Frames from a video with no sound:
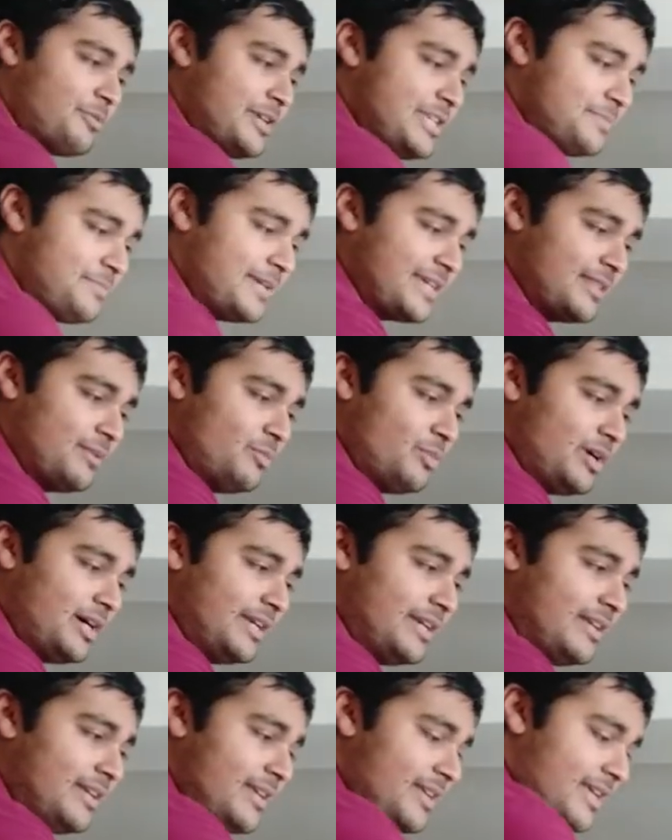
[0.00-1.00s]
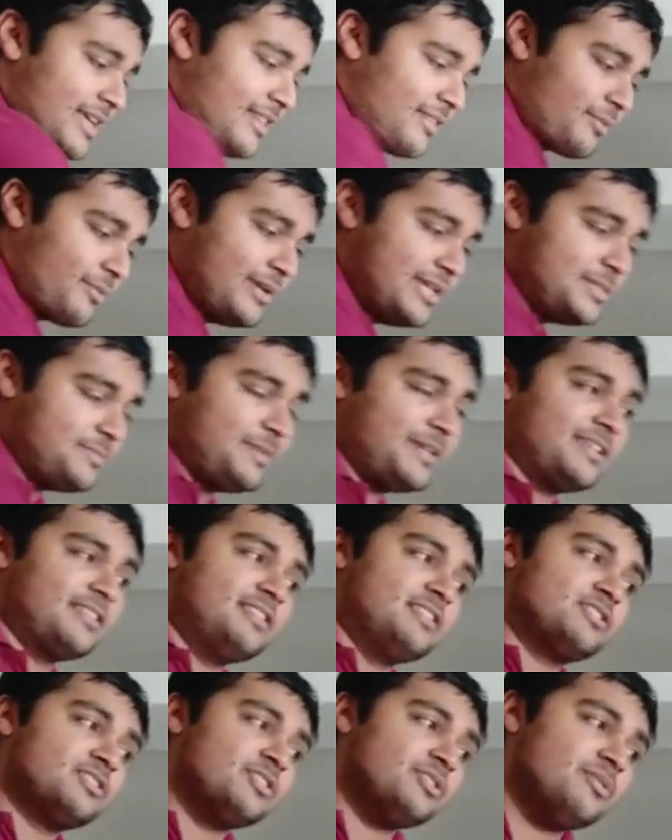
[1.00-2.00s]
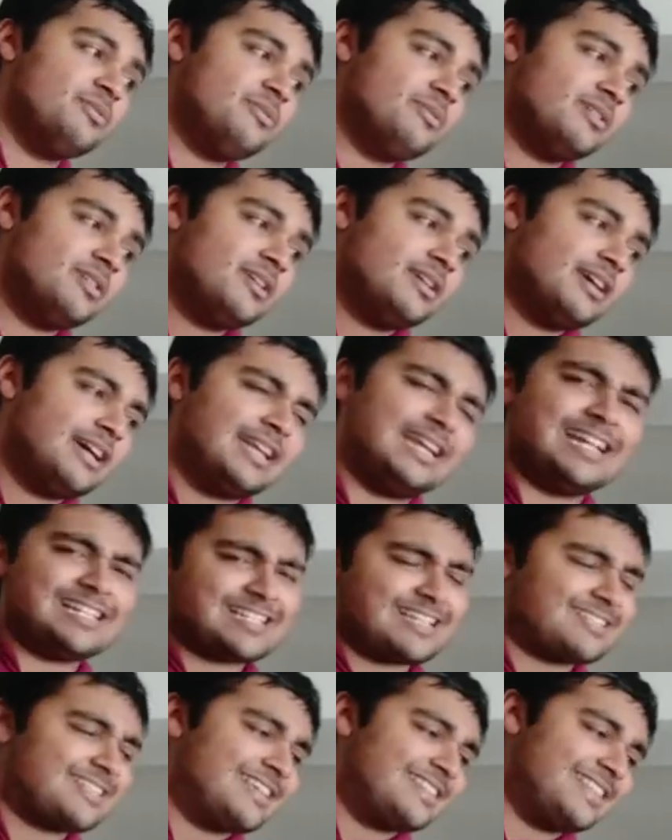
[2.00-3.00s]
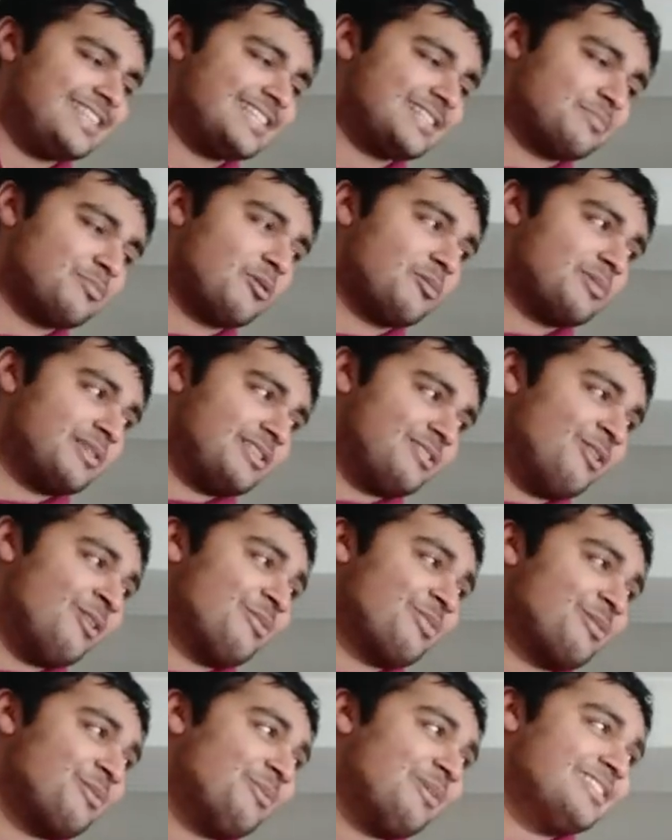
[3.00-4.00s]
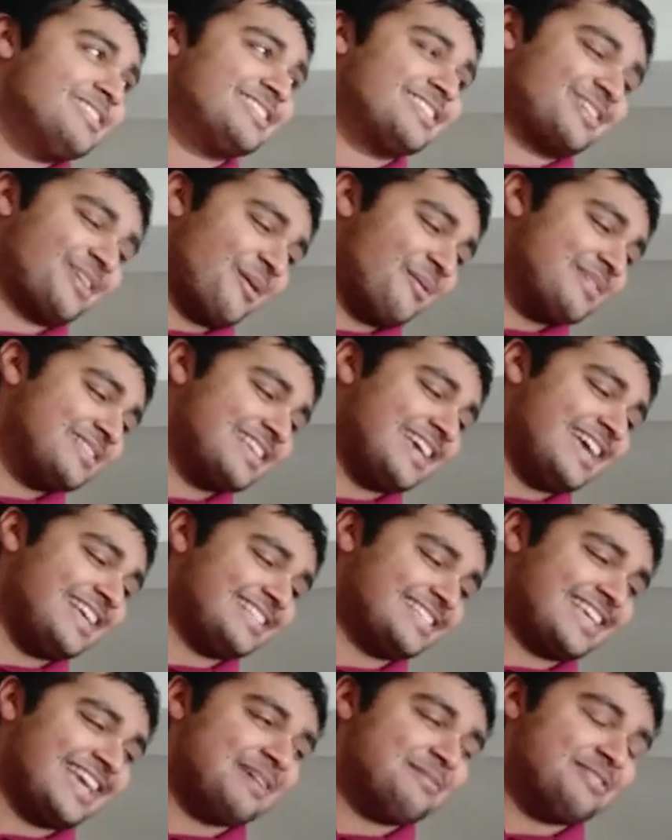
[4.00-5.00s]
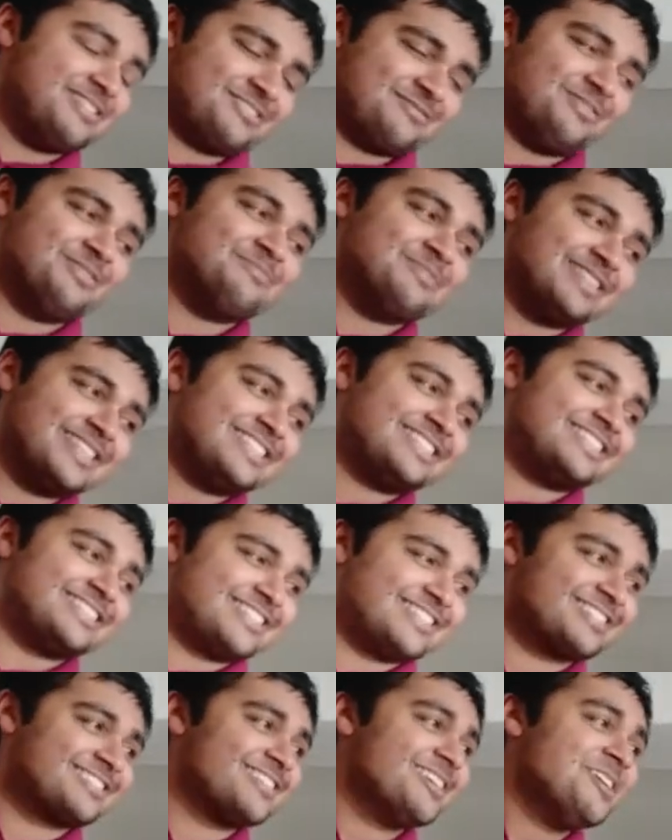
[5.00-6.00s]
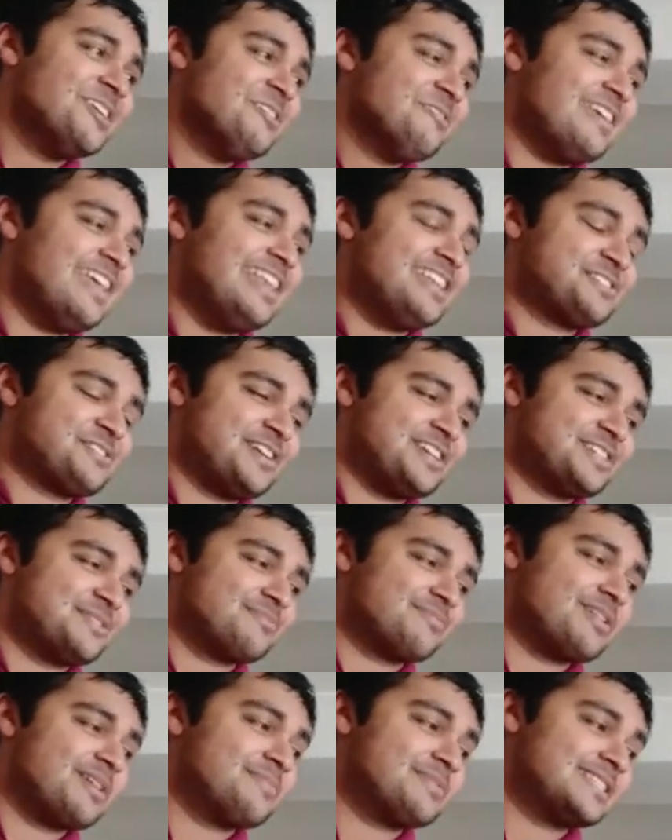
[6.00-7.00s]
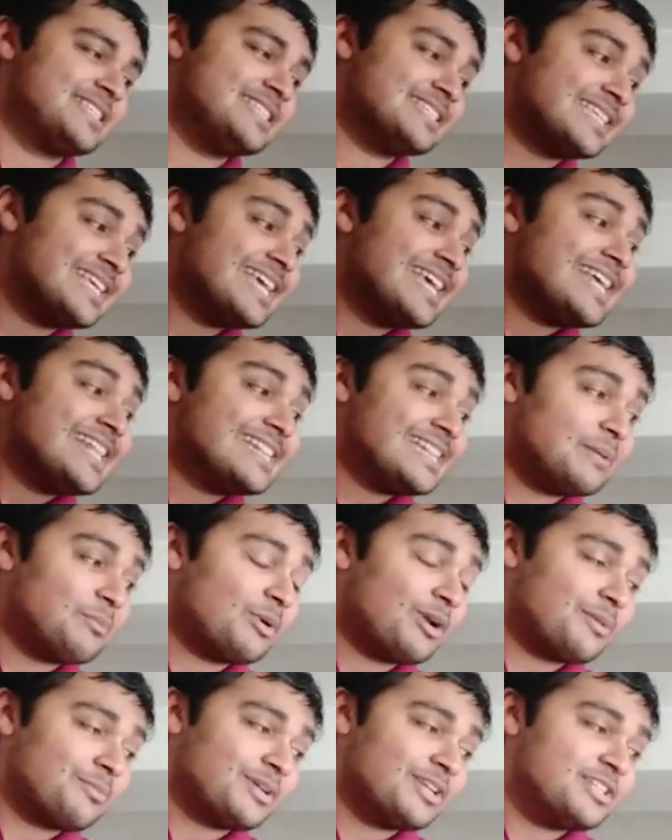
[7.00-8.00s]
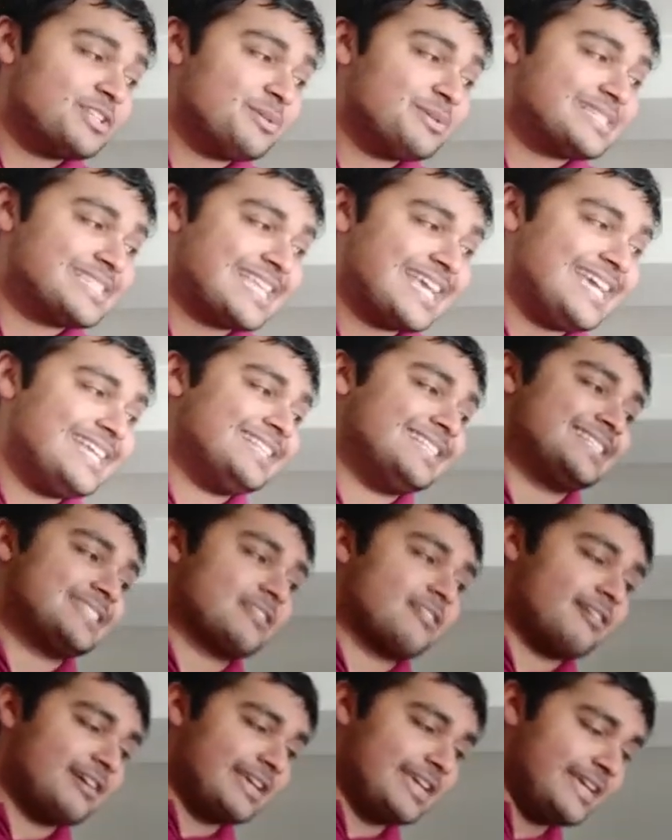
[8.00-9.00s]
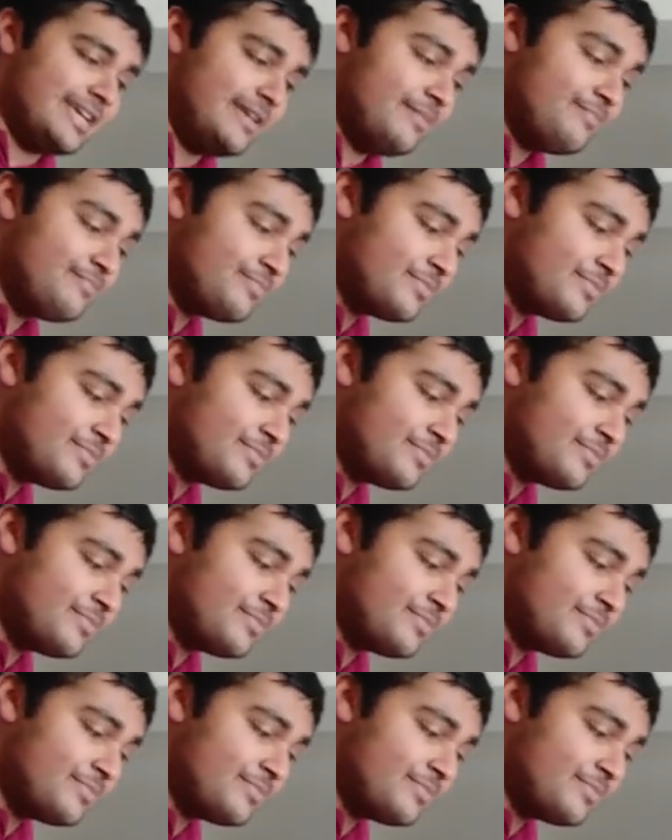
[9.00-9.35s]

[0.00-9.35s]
bigger than 1 and 3 is bigger than 2. And as I say, these are probably not the ones that go into SK minus 1, but this is just for illustration purposes. Then what I'm going to do is take this guy here,